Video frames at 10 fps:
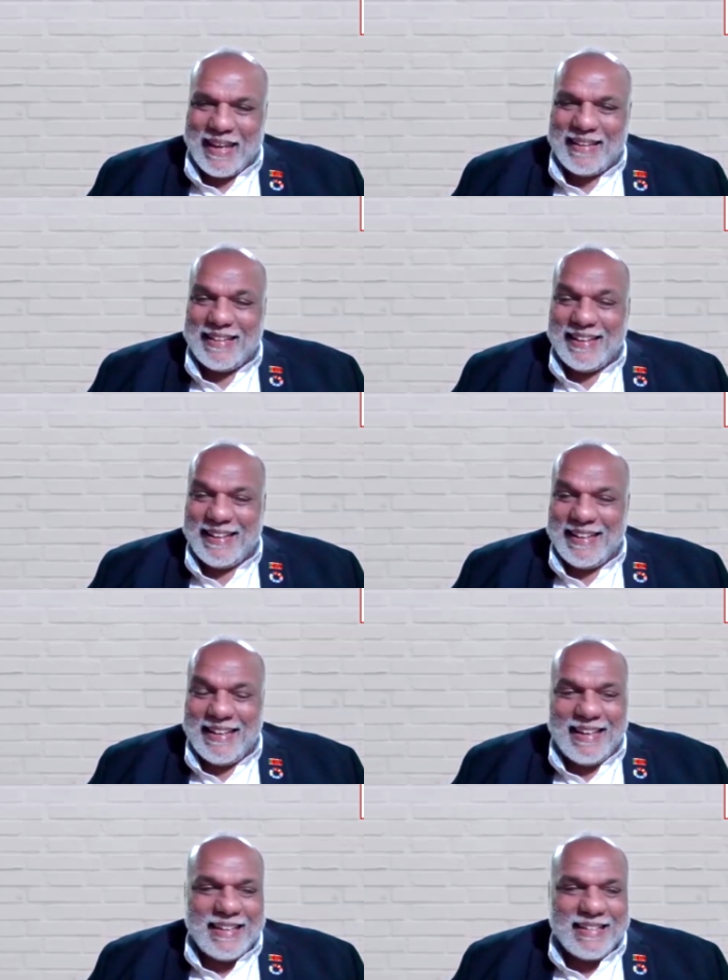Okay,
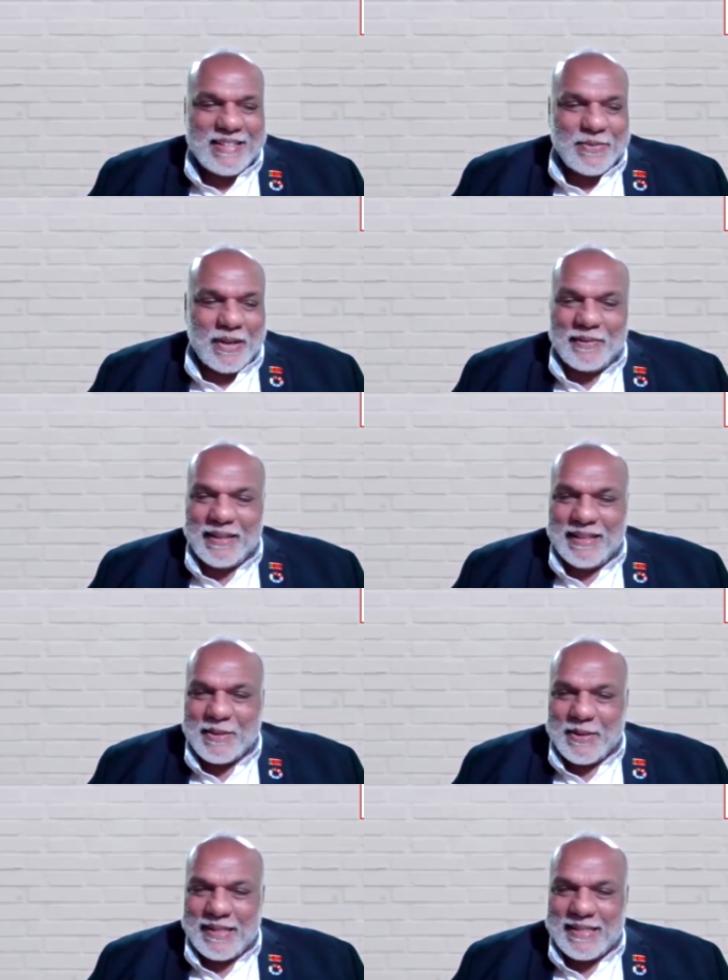each one of
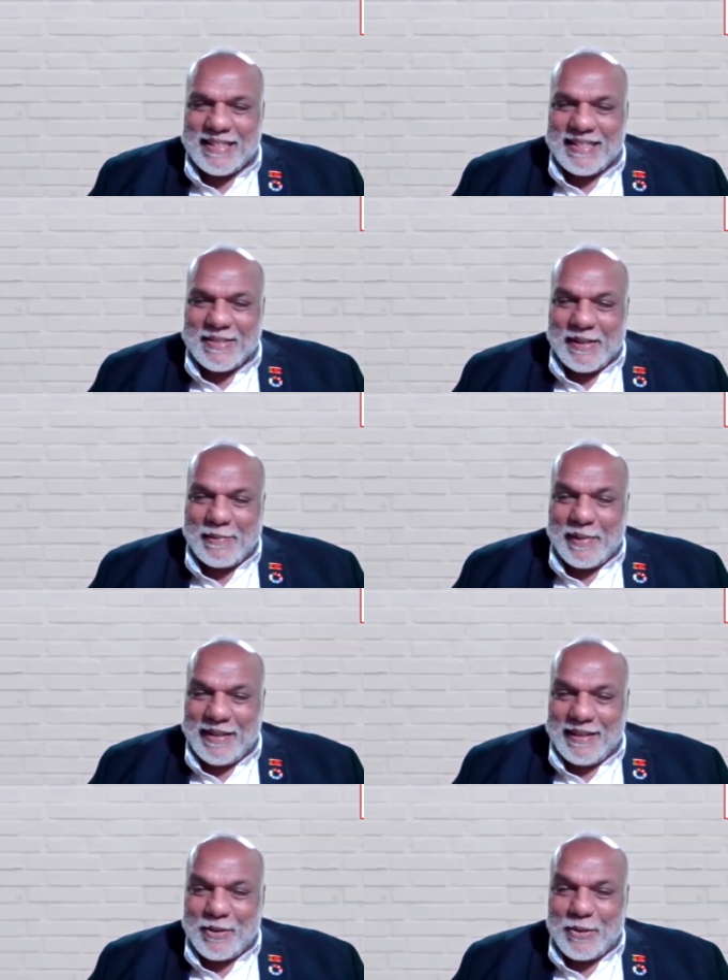these questions will
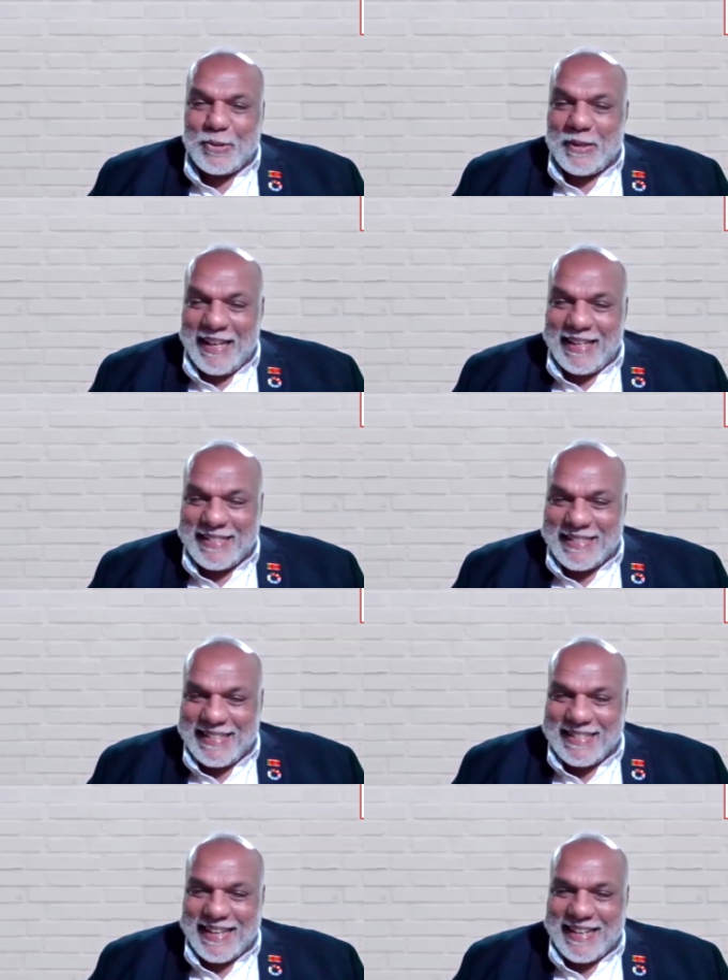be a whole day's
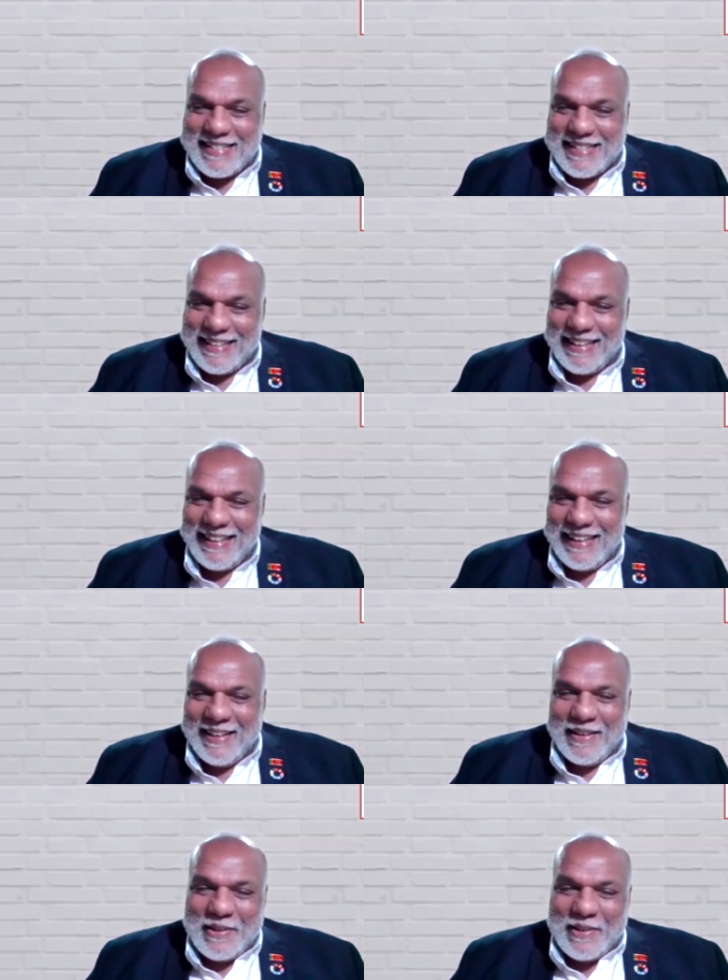discussion
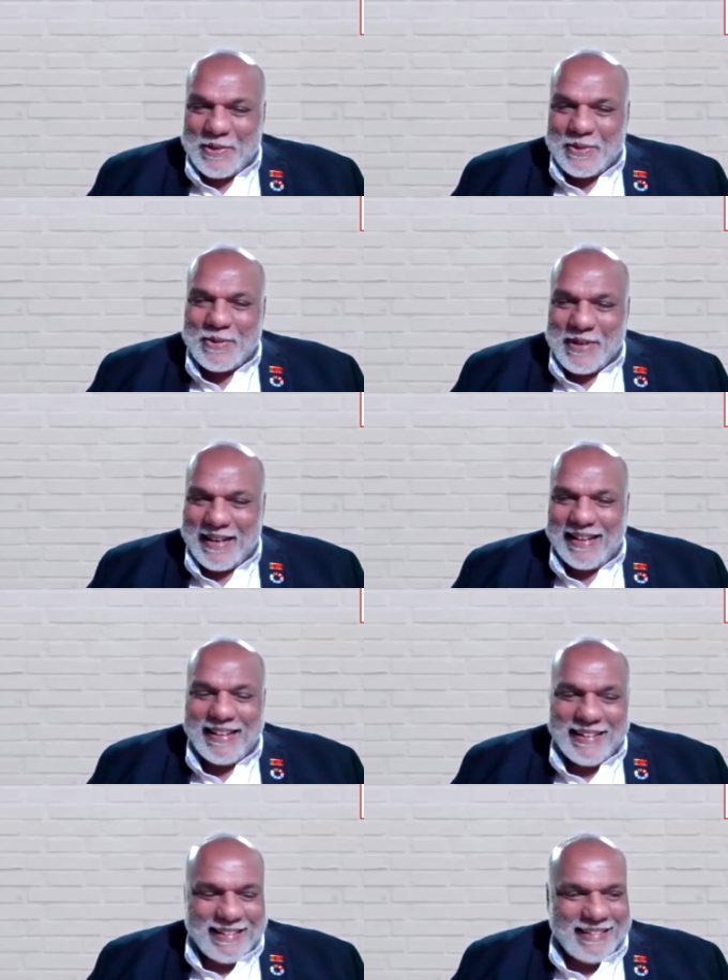to,
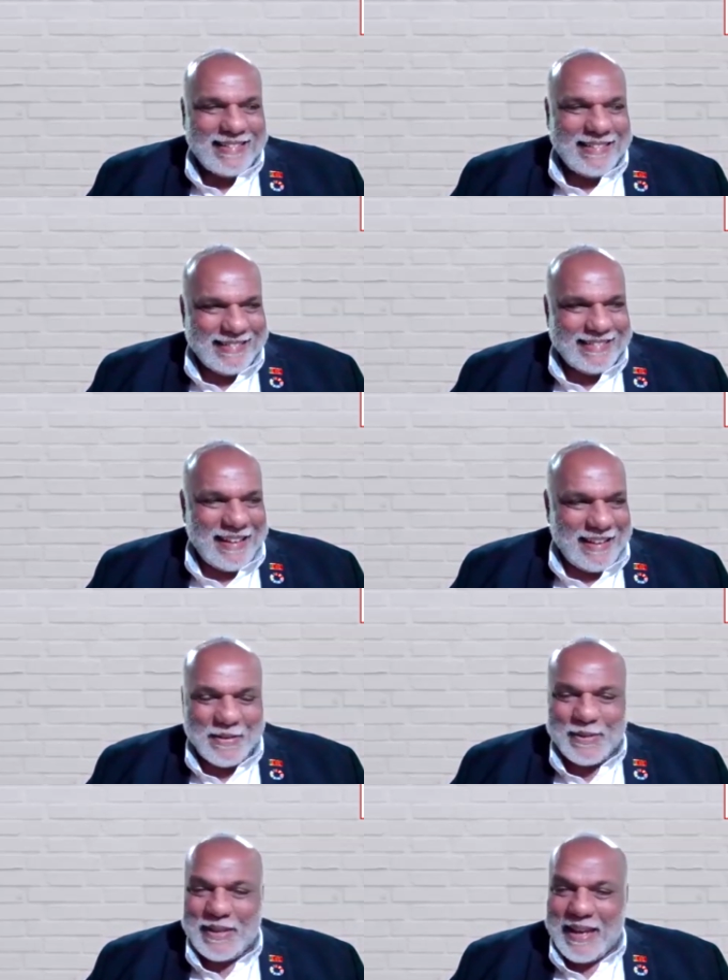
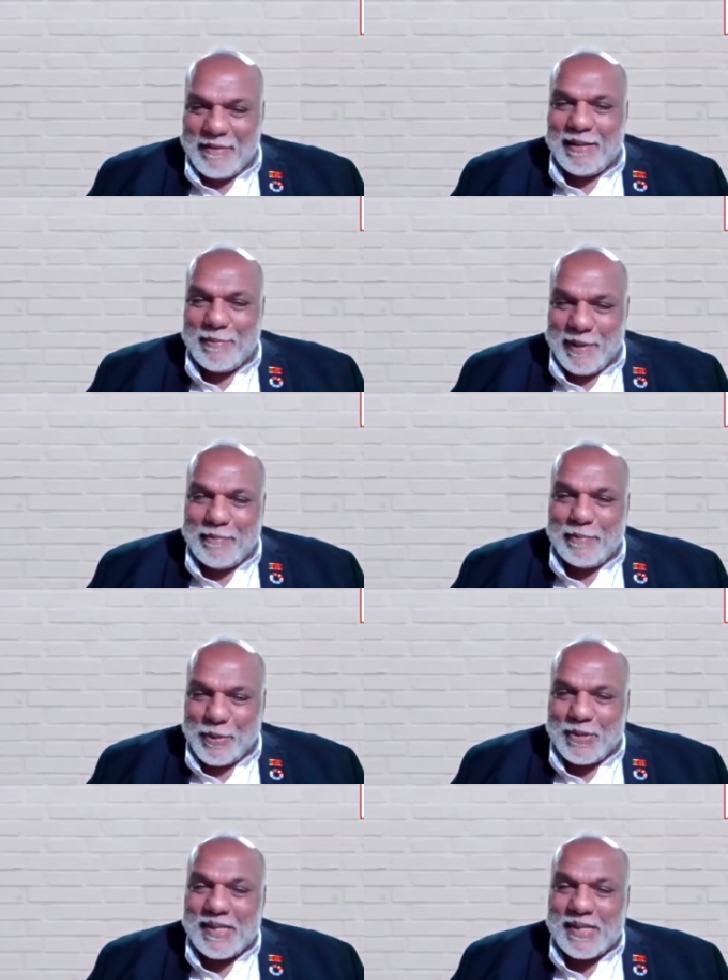you know, there will be
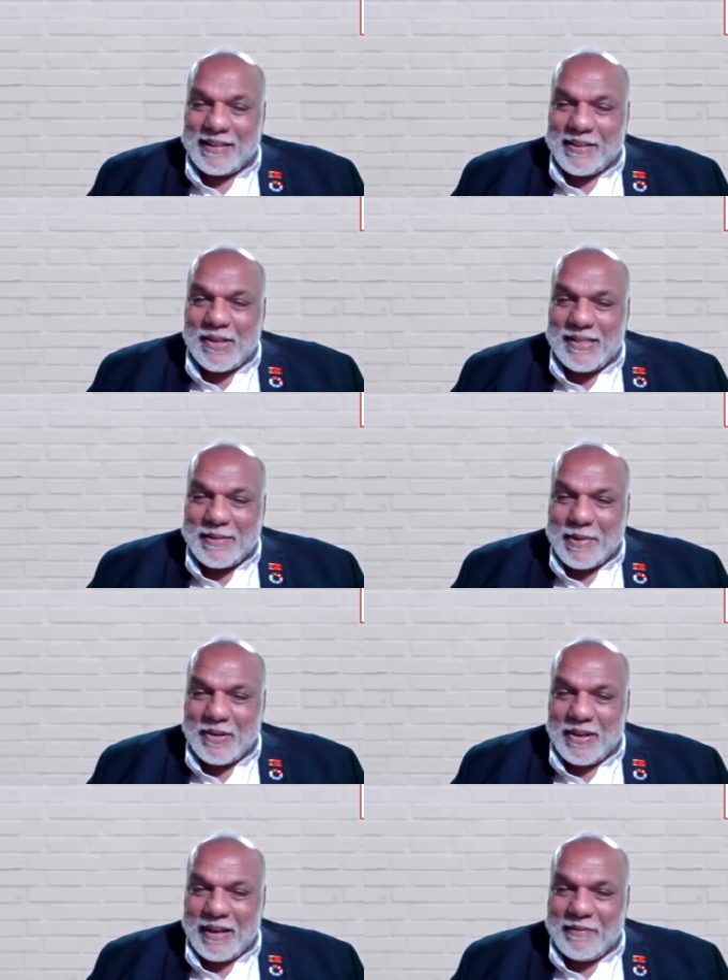pros and cons
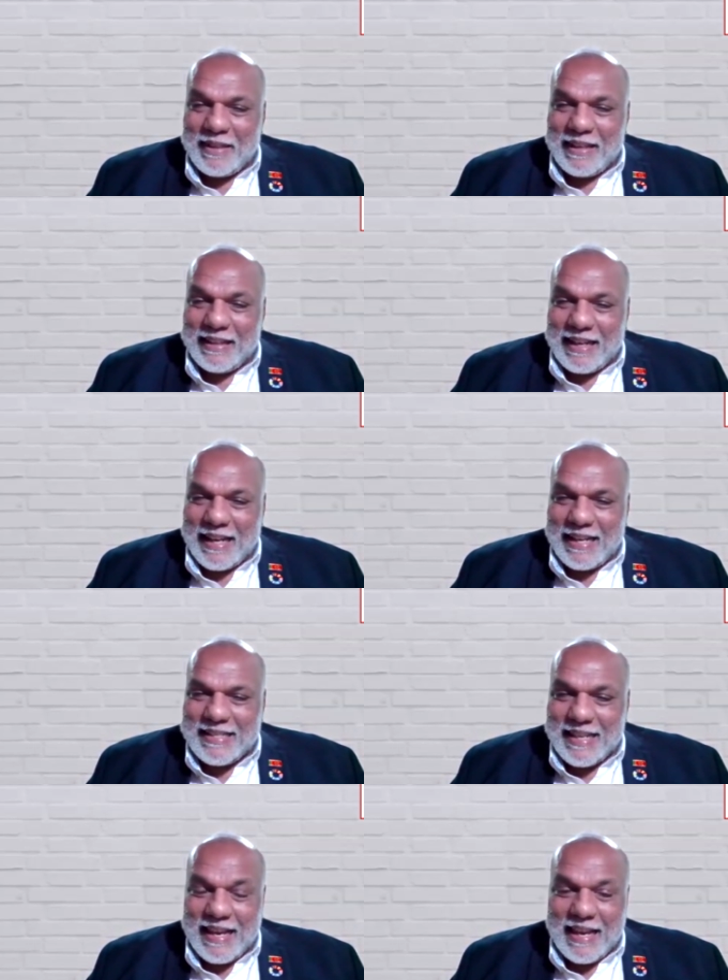about everything that
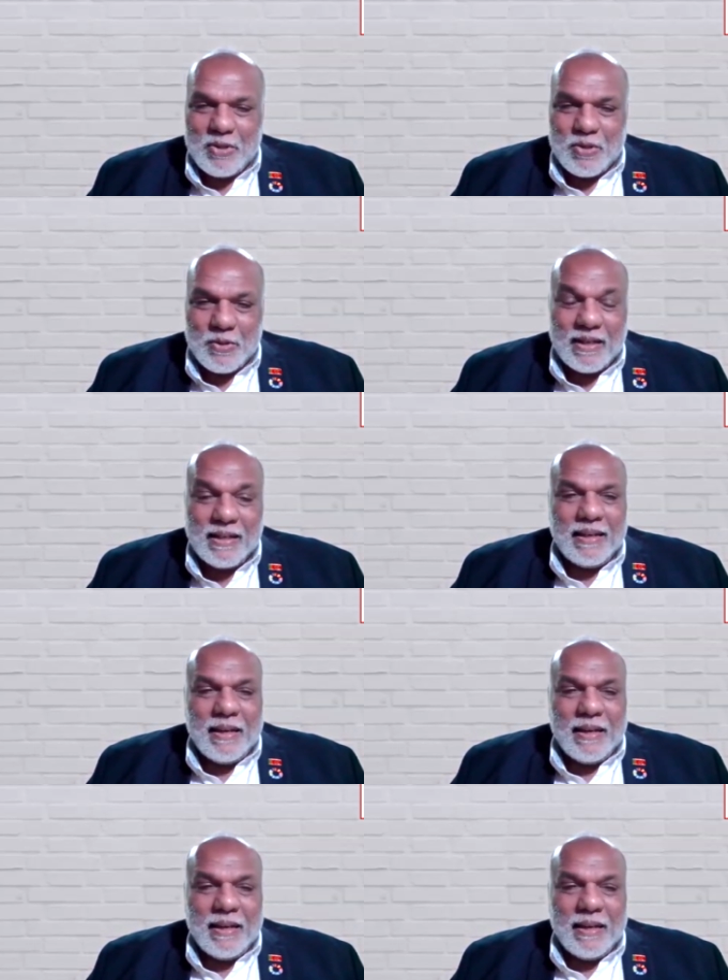I say, I'm sure.